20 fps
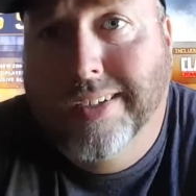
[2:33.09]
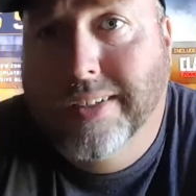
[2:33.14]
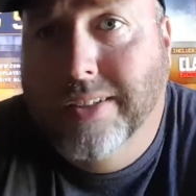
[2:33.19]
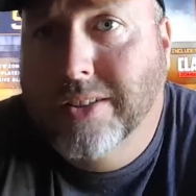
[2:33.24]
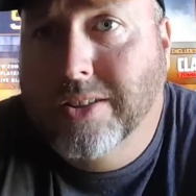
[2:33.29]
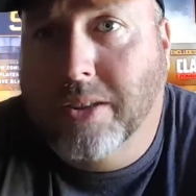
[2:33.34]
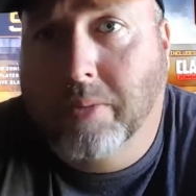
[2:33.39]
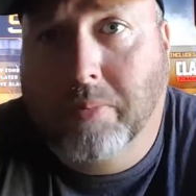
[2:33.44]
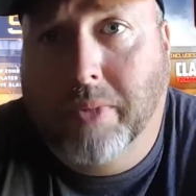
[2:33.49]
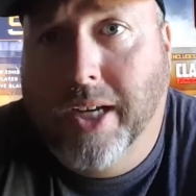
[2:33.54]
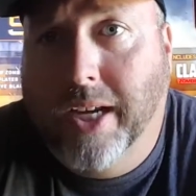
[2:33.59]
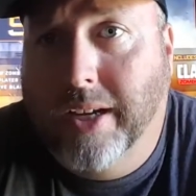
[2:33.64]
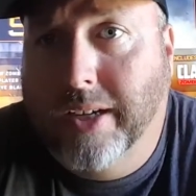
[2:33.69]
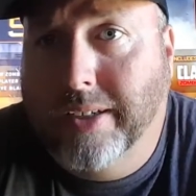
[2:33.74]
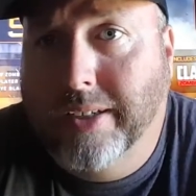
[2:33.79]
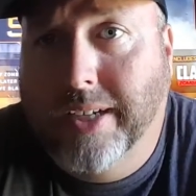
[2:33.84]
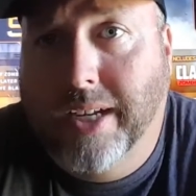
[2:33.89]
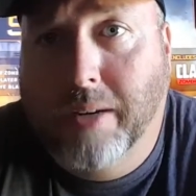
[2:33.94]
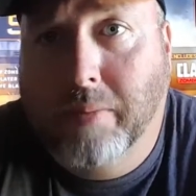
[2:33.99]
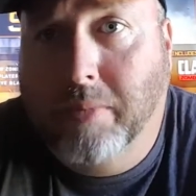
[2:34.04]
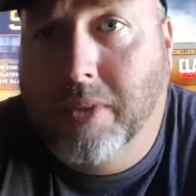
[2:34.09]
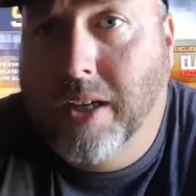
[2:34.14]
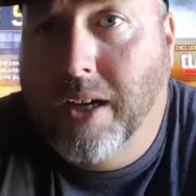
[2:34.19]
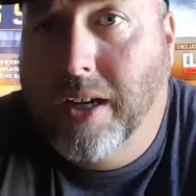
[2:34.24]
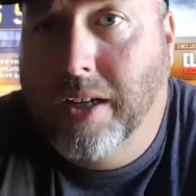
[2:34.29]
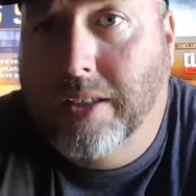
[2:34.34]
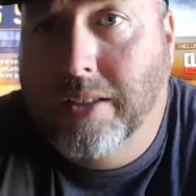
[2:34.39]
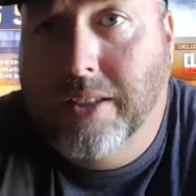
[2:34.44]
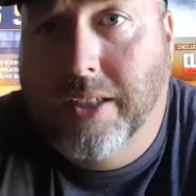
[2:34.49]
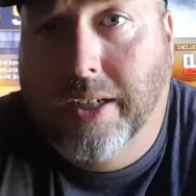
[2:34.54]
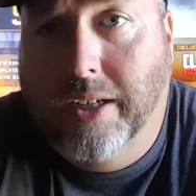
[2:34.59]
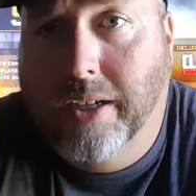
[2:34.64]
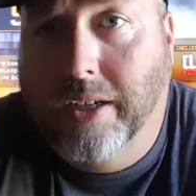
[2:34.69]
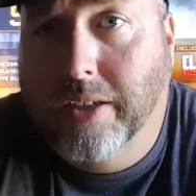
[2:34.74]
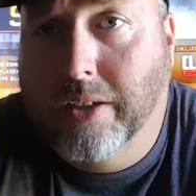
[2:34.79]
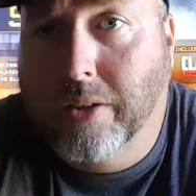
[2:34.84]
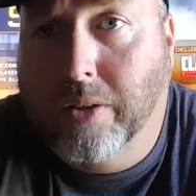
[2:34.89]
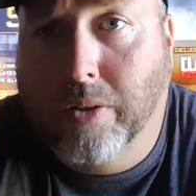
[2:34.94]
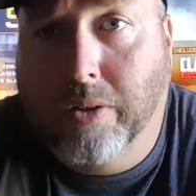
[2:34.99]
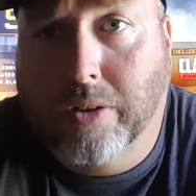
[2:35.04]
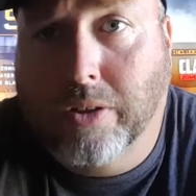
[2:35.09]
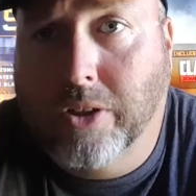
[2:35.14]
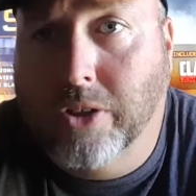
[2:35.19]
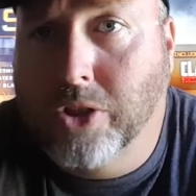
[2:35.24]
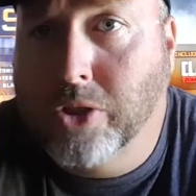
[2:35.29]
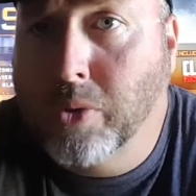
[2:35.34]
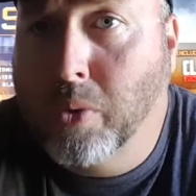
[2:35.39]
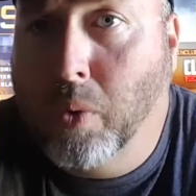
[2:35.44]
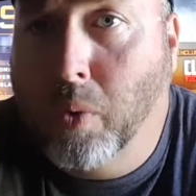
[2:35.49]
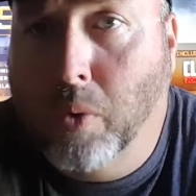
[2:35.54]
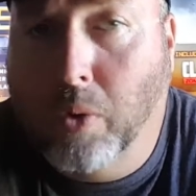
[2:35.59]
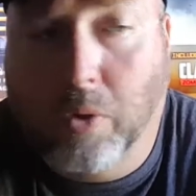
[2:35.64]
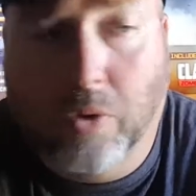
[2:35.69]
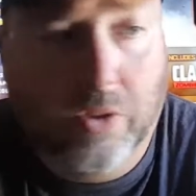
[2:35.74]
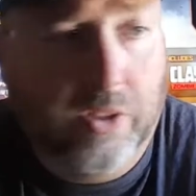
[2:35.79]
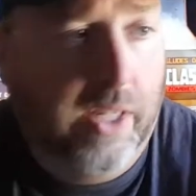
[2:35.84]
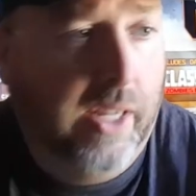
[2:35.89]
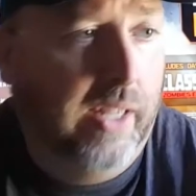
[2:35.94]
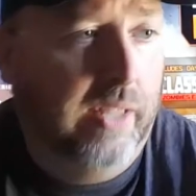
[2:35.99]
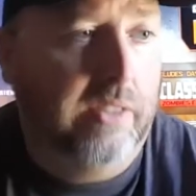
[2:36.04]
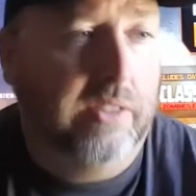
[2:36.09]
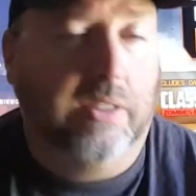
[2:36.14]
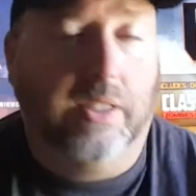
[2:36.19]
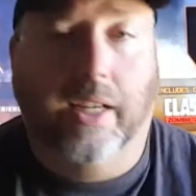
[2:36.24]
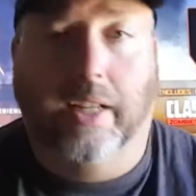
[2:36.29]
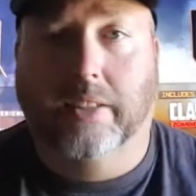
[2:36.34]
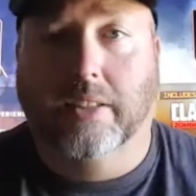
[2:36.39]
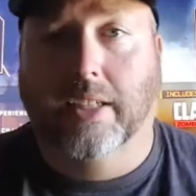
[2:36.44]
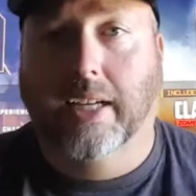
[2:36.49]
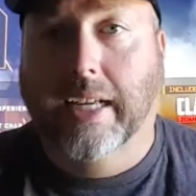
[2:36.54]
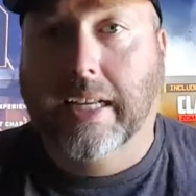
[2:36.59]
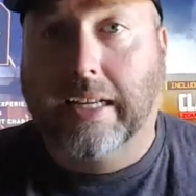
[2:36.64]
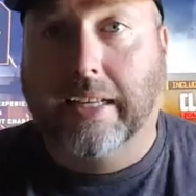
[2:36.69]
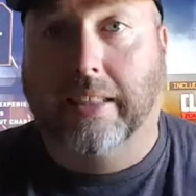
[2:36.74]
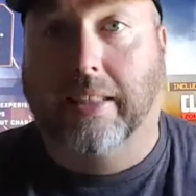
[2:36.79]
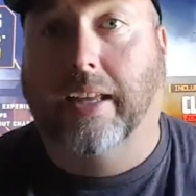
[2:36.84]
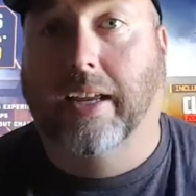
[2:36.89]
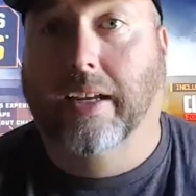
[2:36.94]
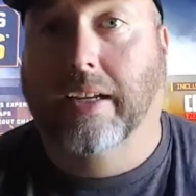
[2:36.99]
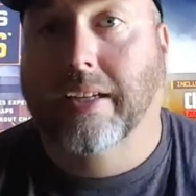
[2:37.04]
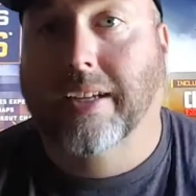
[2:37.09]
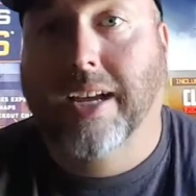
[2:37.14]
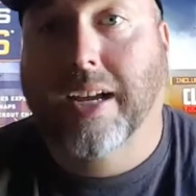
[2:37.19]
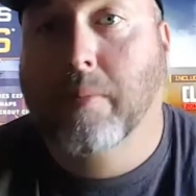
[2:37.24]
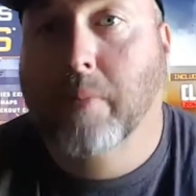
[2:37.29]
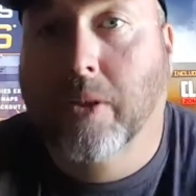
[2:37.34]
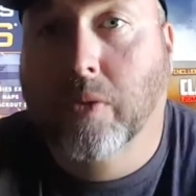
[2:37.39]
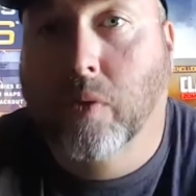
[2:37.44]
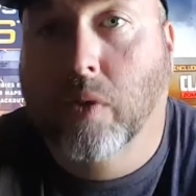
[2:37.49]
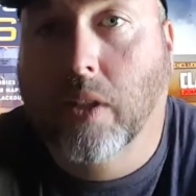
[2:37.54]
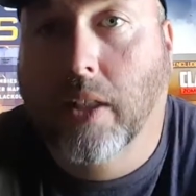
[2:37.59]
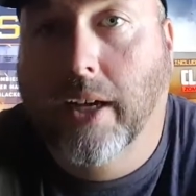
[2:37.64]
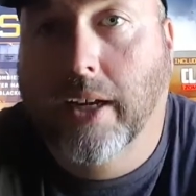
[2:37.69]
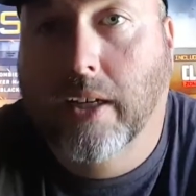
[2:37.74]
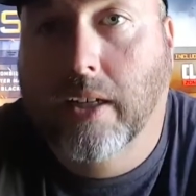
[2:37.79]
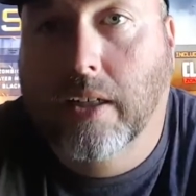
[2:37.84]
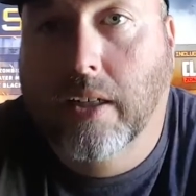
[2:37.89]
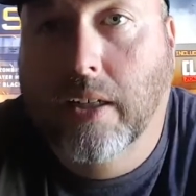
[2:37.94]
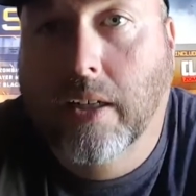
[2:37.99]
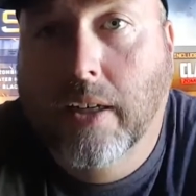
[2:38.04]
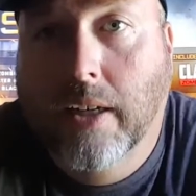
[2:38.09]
some kind of game content or controllers, headsets, anything gaming related,